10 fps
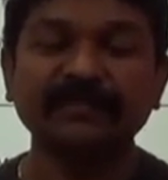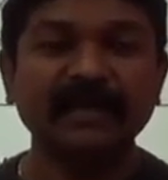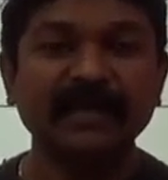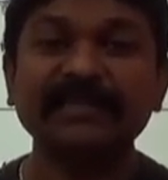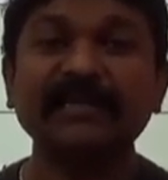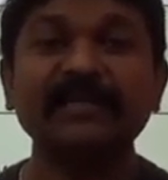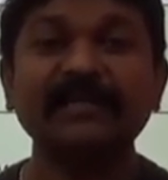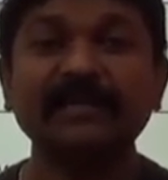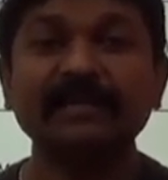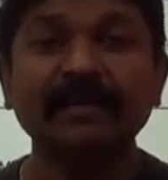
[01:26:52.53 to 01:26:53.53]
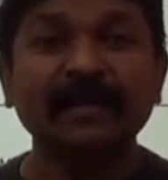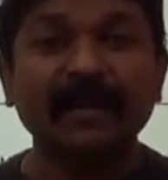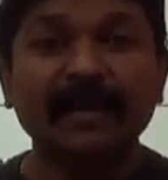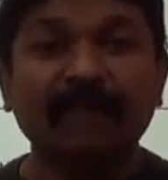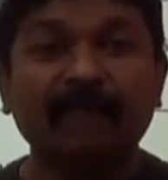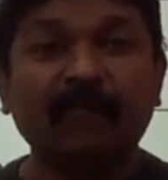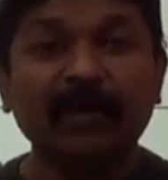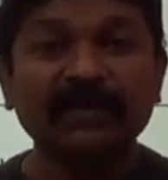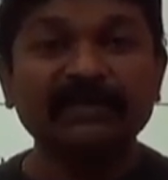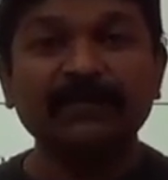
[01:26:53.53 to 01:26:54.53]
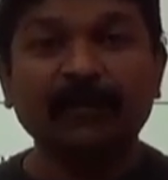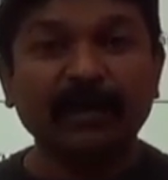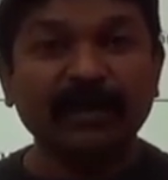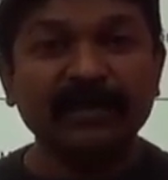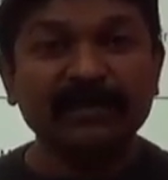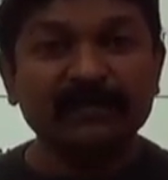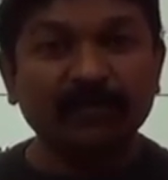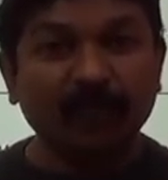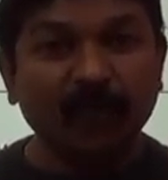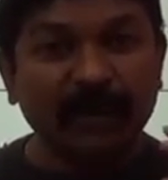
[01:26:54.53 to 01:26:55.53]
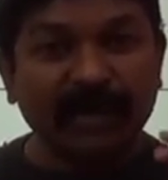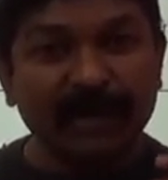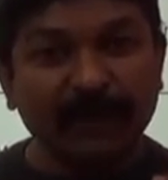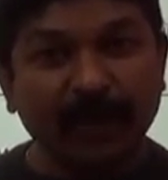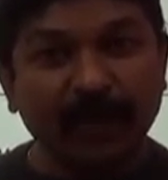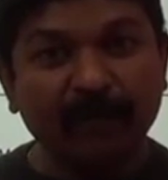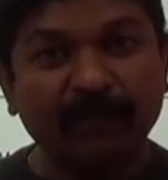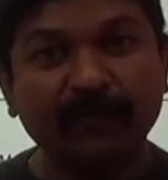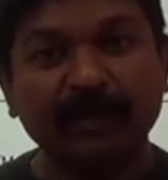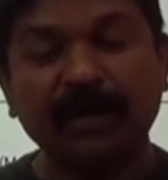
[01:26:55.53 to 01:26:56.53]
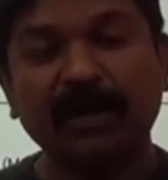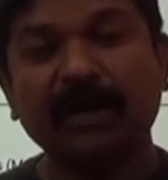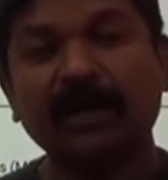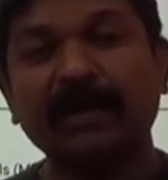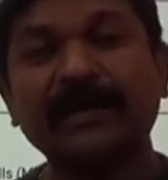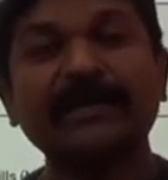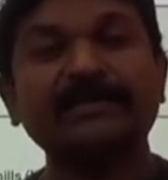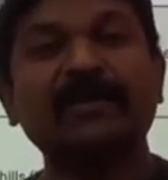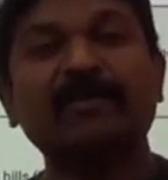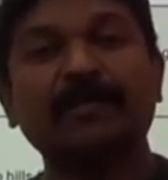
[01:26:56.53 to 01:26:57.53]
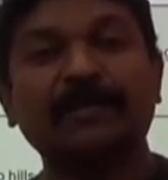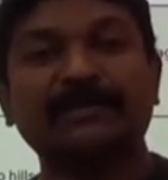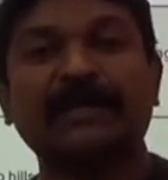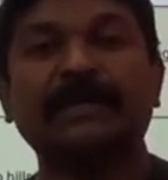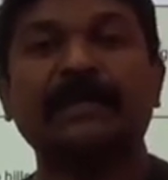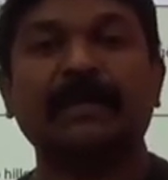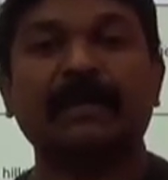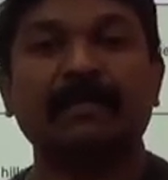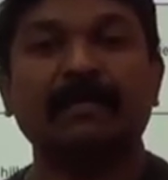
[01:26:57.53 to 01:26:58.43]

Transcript: Is it clear? What is important is what type of latest developments are there.